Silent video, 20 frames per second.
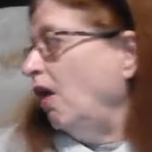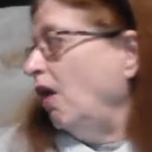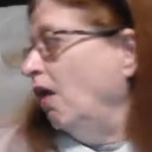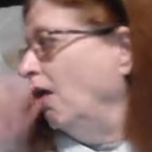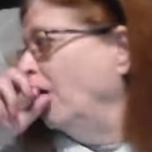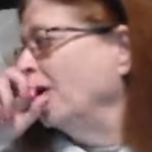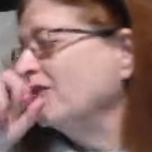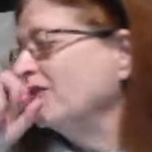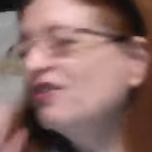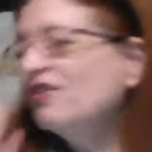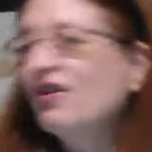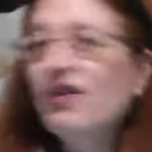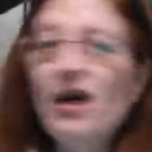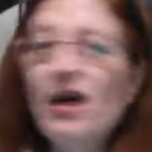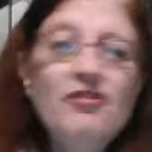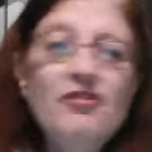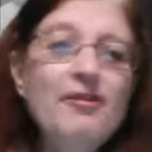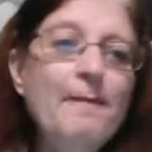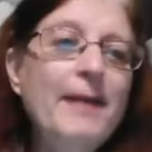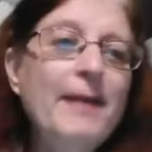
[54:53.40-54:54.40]
So go
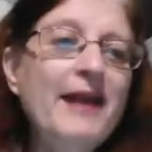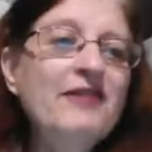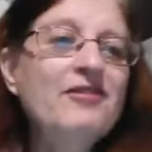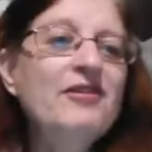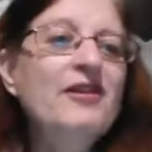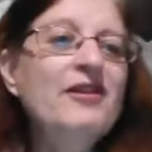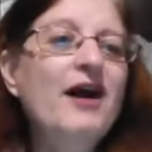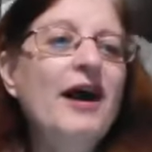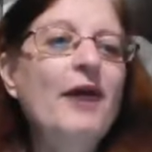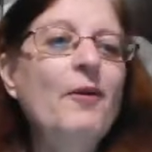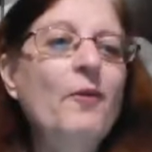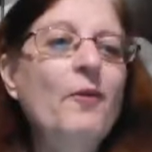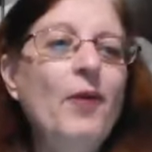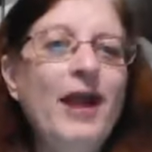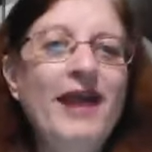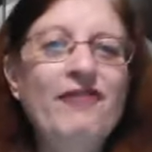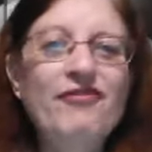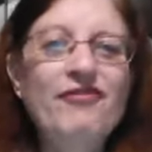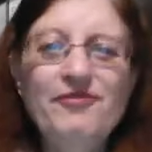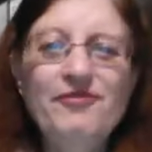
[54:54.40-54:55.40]
to bed tonight
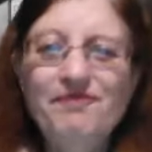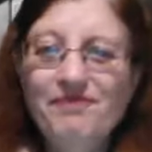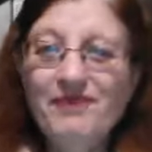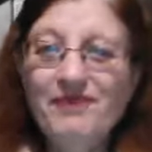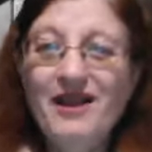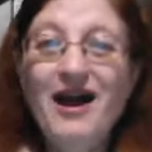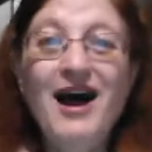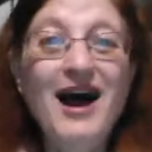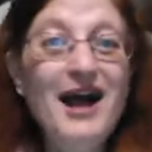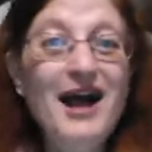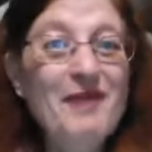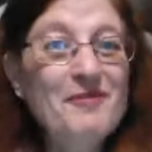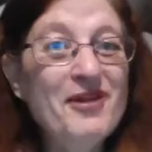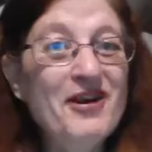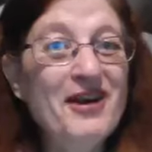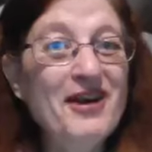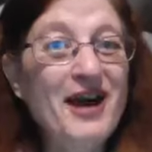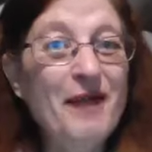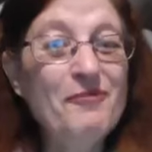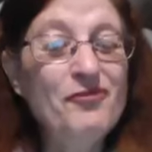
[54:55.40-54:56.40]
with,
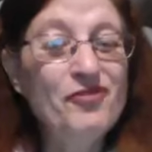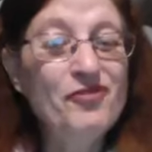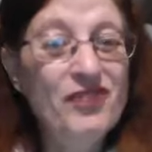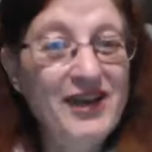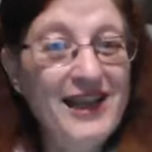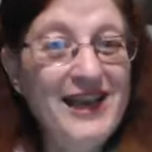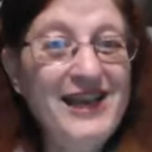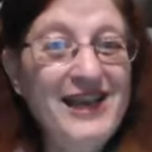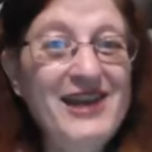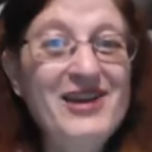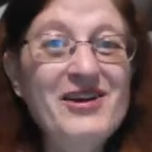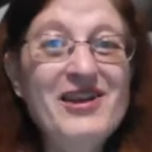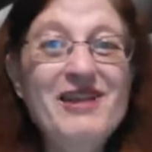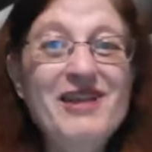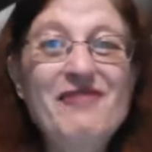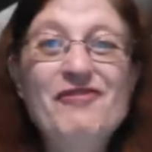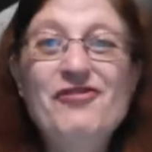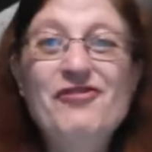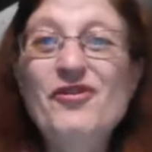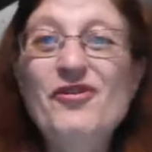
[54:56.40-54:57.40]
I'm really looking
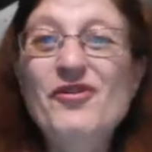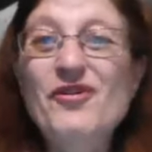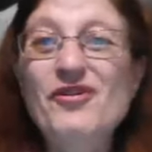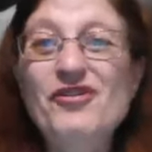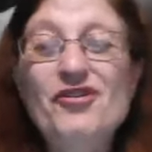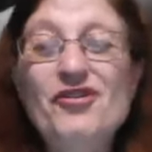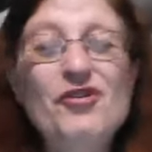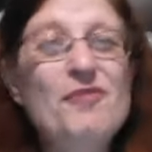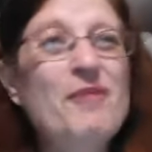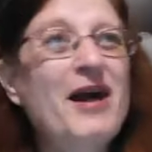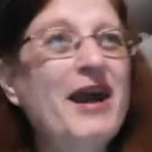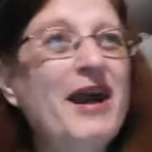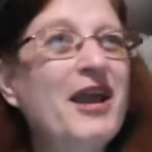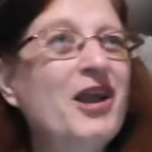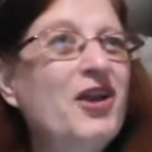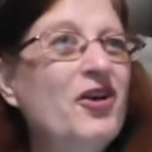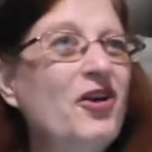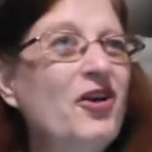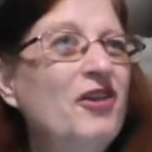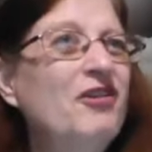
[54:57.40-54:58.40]
forward to my
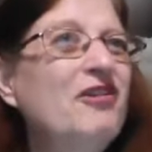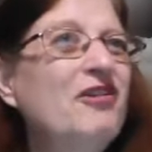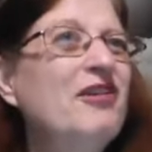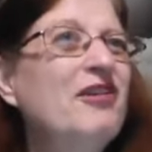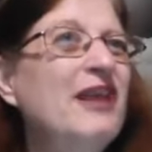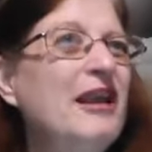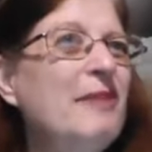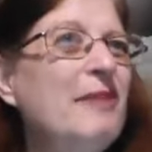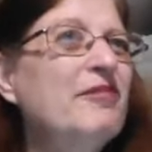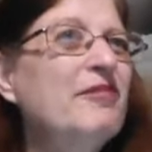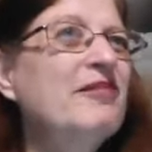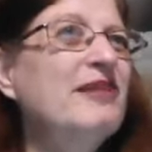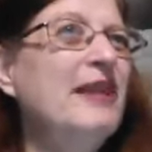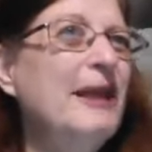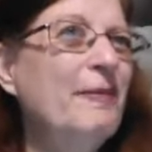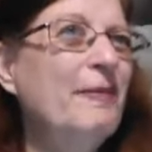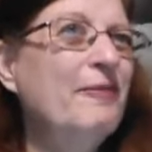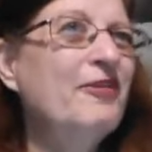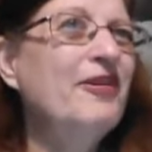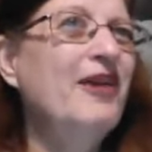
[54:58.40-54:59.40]
good deep
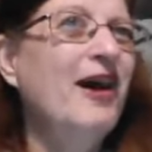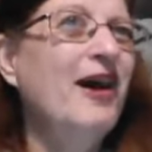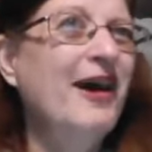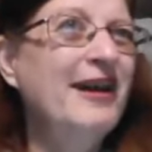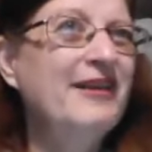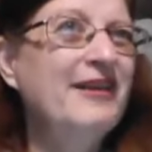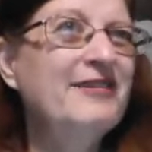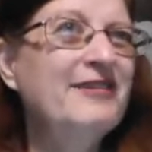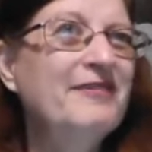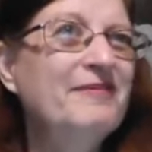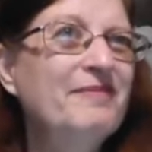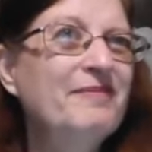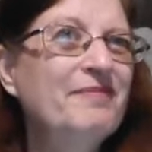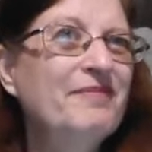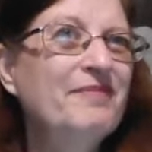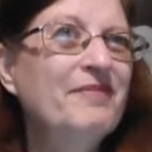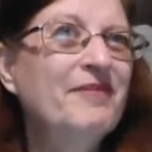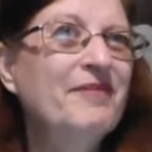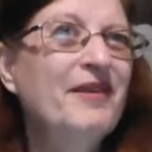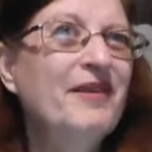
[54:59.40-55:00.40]
sleep tonight.
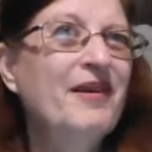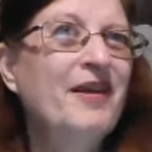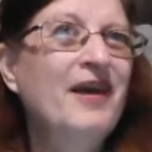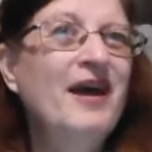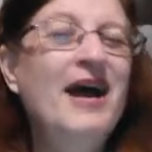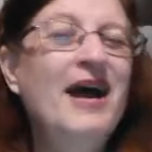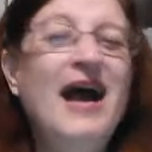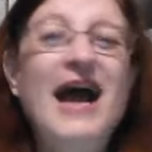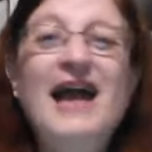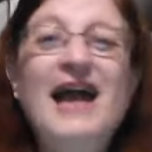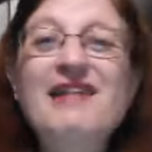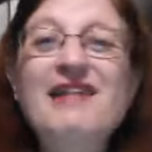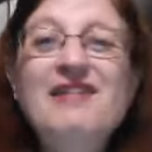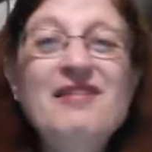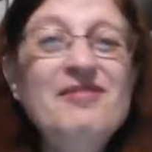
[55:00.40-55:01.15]
And it doesn't